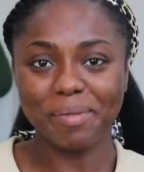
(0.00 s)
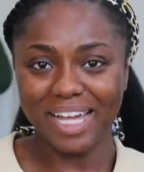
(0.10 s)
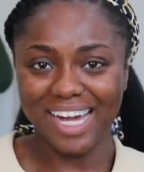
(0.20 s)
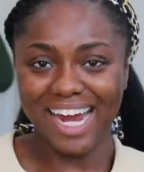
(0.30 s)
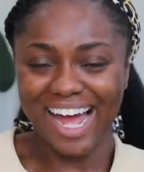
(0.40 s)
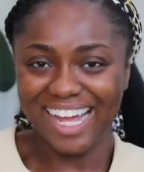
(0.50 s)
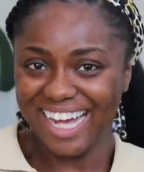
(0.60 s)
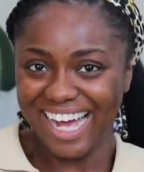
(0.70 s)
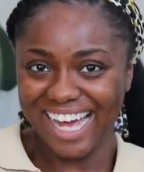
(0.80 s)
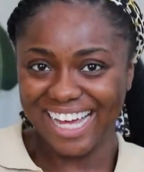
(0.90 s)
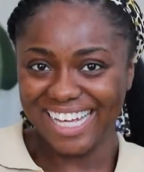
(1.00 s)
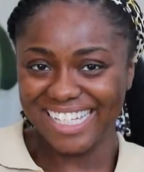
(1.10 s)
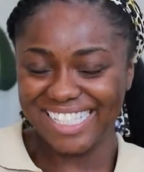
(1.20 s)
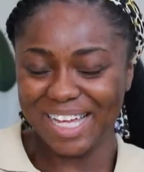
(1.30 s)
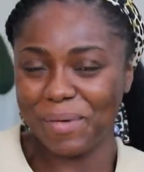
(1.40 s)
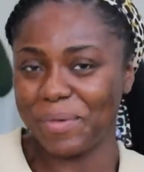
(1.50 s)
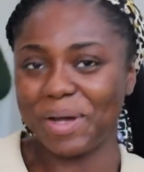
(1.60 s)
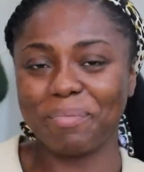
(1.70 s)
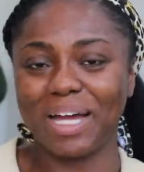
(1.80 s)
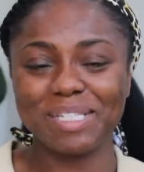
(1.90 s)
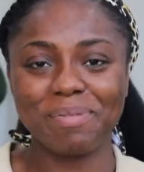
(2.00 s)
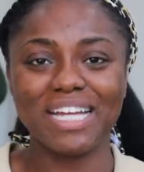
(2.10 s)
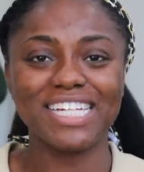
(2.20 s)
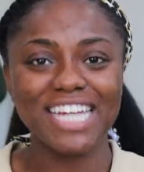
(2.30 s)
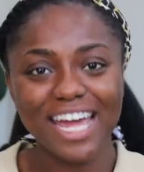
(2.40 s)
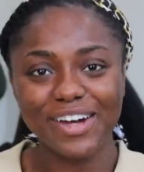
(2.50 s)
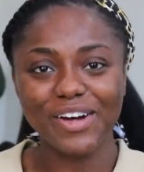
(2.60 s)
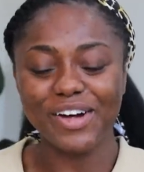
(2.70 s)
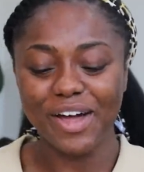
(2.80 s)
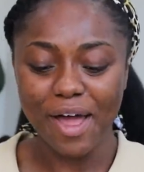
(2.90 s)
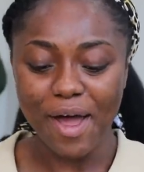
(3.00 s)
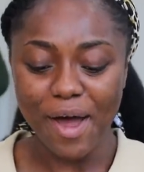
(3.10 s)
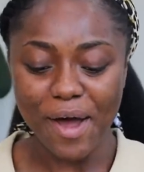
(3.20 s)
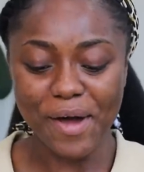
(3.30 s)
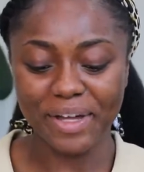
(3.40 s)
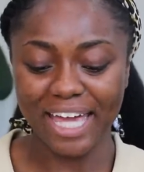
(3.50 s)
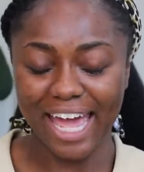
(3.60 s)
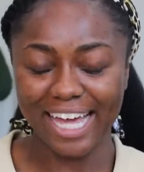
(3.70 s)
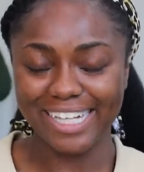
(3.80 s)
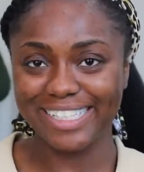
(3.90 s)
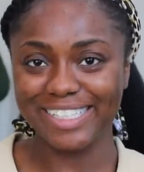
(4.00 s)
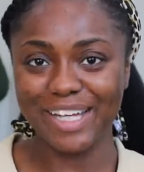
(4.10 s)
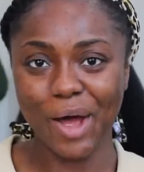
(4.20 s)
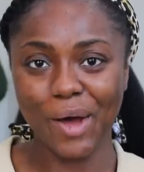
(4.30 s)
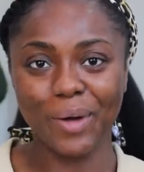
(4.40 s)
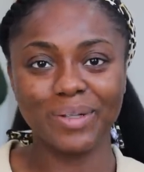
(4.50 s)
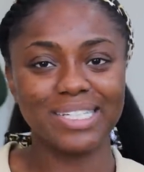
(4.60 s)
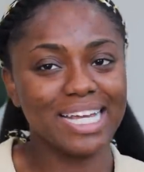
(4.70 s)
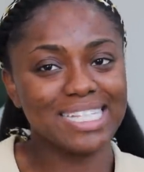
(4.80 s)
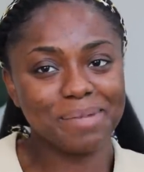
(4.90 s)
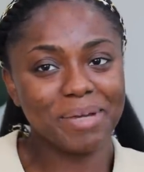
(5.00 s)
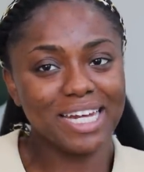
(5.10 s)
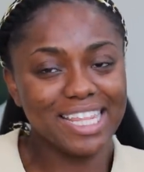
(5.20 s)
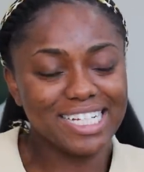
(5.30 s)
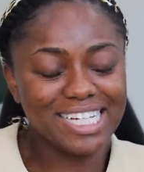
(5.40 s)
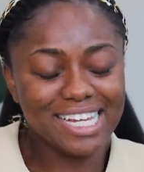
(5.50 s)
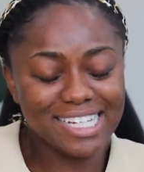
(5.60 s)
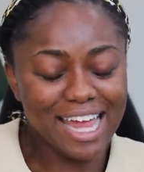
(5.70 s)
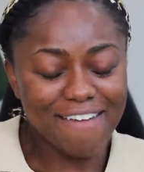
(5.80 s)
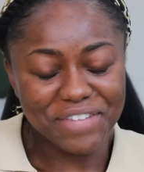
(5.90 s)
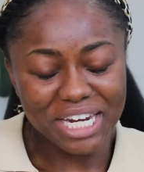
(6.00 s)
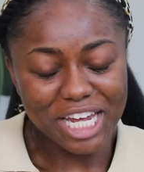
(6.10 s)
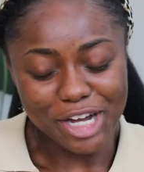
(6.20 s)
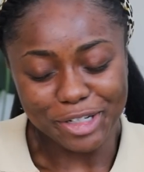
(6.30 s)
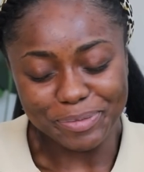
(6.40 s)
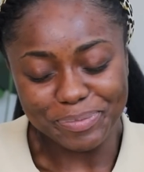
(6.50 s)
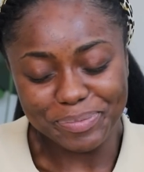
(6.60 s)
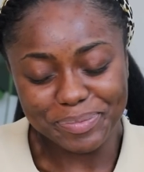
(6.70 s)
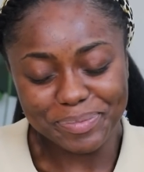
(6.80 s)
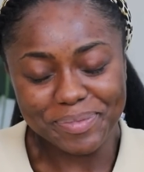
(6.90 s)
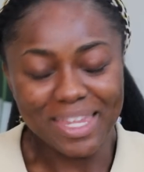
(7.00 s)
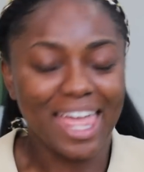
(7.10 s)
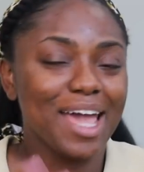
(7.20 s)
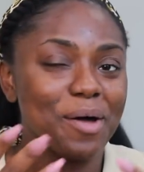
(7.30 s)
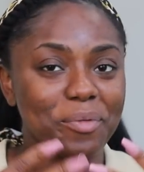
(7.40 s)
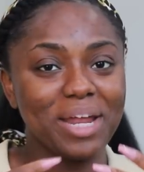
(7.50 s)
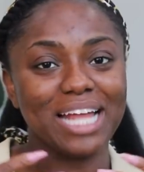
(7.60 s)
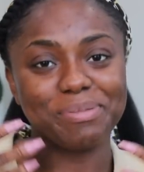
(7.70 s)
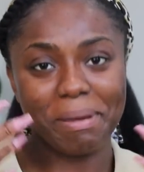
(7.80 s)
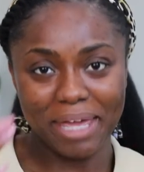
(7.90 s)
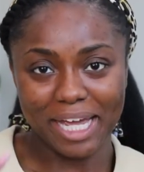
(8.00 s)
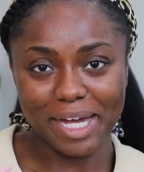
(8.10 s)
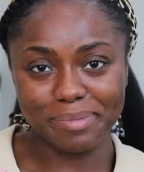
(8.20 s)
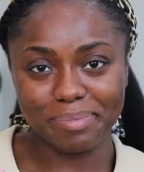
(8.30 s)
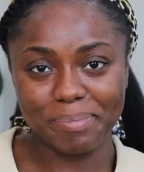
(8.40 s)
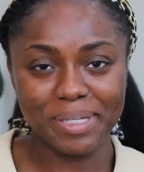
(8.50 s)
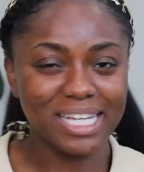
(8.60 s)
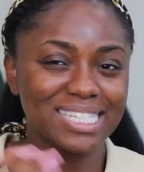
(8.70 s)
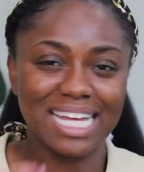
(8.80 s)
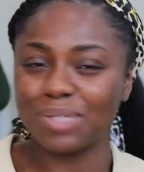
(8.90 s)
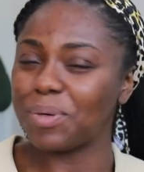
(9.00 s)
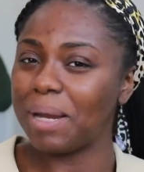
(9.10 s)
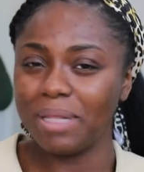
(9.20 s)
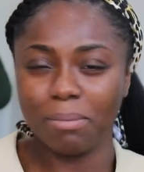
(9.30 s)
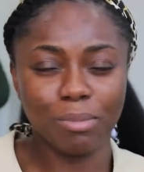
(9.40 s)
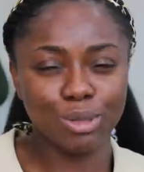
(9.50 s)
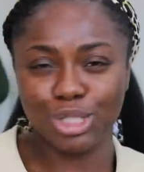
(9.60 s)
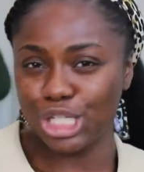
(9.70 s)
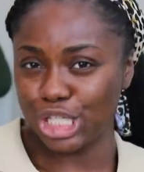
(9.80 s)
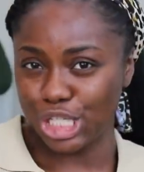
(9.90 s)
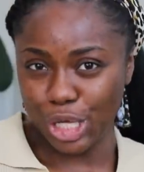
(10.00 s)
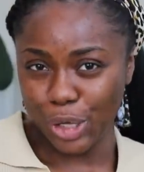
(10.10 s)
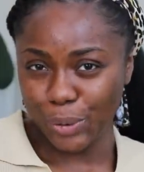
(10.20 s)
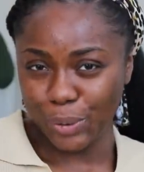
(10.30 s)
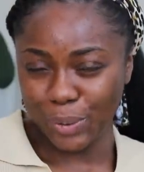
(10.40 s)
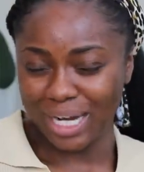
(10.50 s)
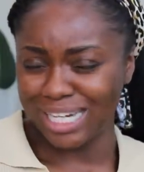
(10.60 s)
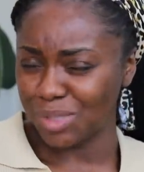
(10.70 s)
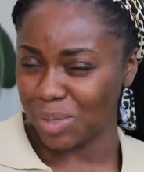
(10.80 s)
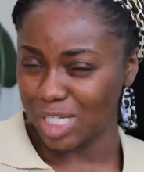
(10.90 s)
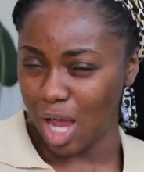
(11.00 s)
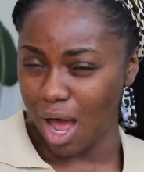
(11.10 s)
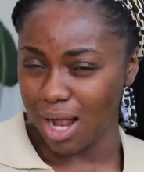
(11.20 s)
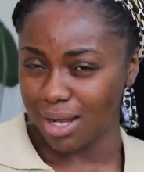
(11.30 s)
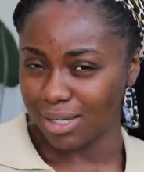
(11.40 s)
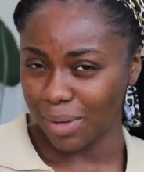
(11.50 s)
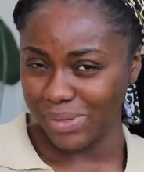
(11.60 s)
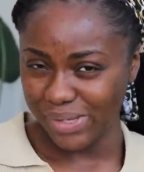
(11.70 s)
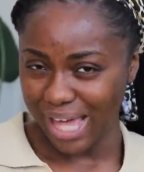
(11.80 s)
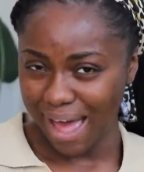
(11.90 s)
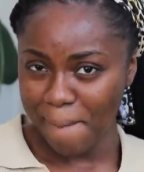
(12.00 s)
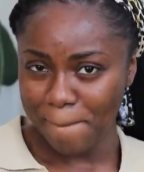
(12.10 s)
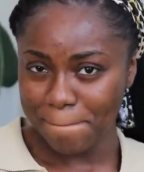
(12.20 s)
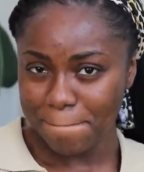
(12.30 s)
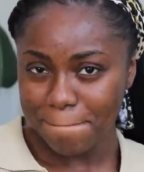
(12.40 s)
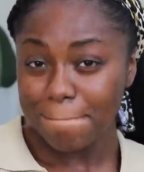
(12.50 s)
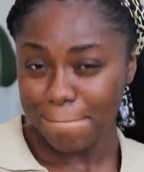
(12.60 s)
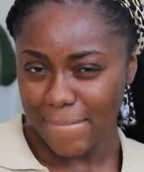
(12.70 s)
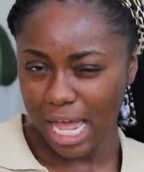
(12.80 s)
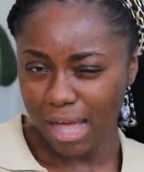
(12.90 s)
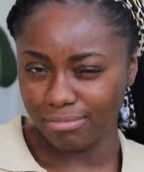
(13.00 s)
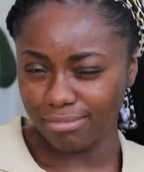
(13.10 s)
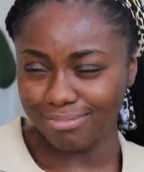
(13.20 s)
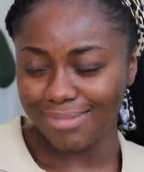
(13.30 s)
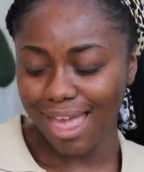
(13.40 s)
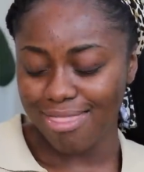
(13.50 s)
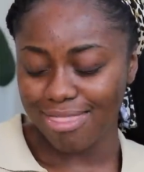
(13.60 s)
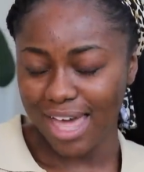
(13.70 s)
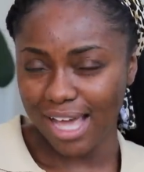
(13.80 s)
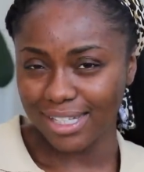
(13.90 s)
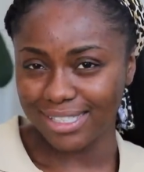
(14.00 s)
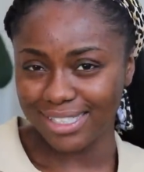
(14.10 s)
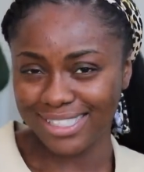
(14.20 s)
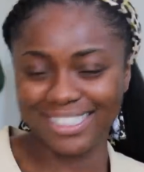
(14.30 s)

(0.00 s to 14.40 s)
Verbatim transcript: Oh my God, hi guys. Welcome back to my channel. Okay, so today's gonna be another chit chat video while I do my makeup because that's what I'm in the mood to do and I just wanna talk. Can we do that? Yeah? Thanks.